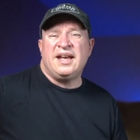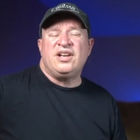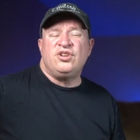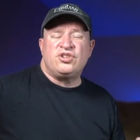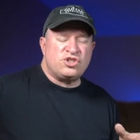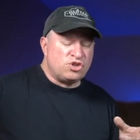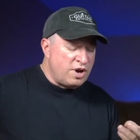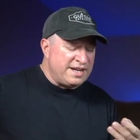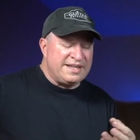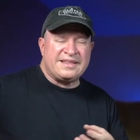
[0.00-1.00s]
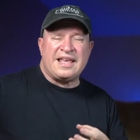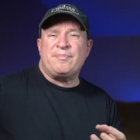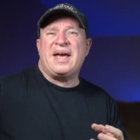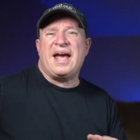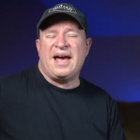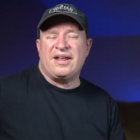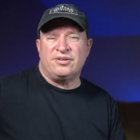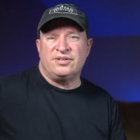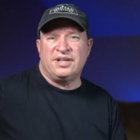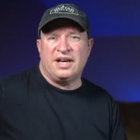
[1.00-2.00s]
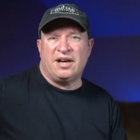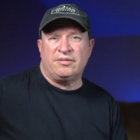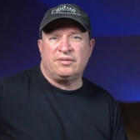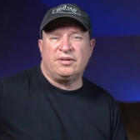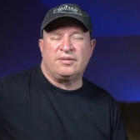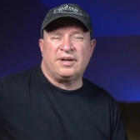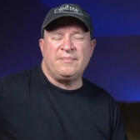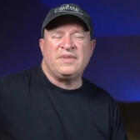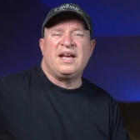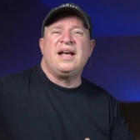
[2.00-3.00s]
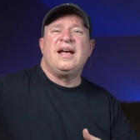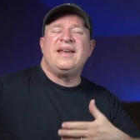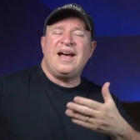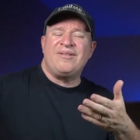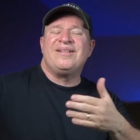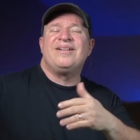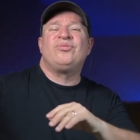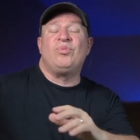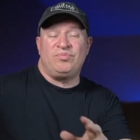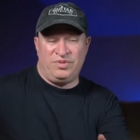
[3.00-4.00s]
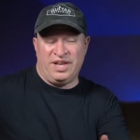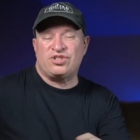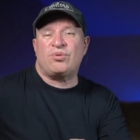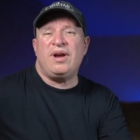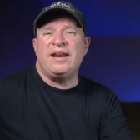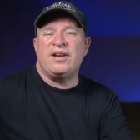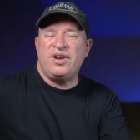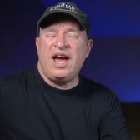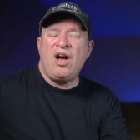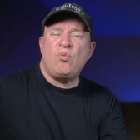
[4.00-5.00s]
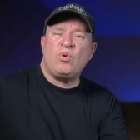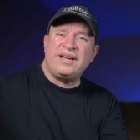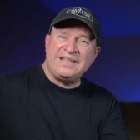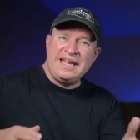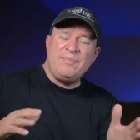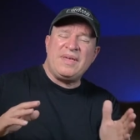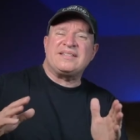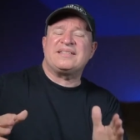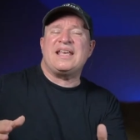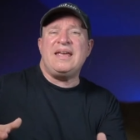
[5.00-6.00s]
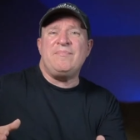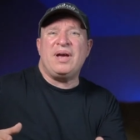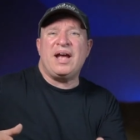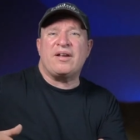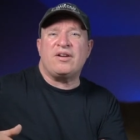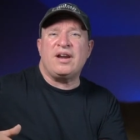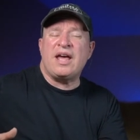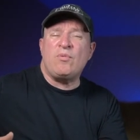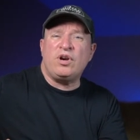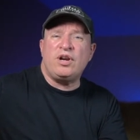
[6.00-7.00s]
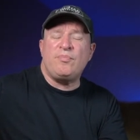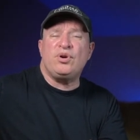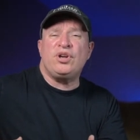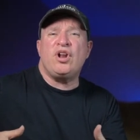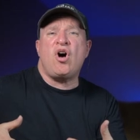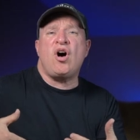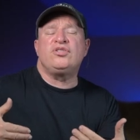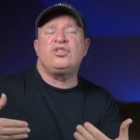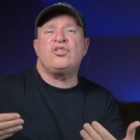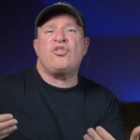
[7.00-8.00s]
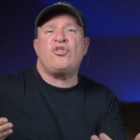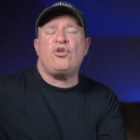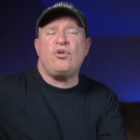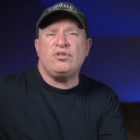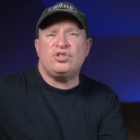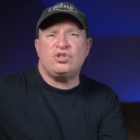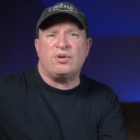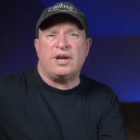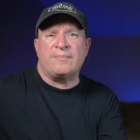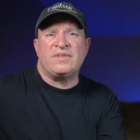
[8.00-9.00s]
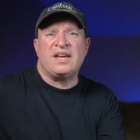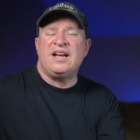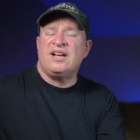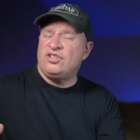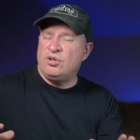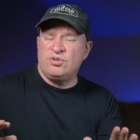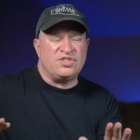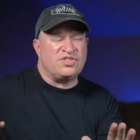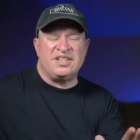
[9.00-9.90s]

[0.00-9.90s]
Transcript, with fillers: You're just trying to get that pattern down, okay? Now, that's great. Now we're going to keep that same pattern and we're going to put it onto the third string. Uses the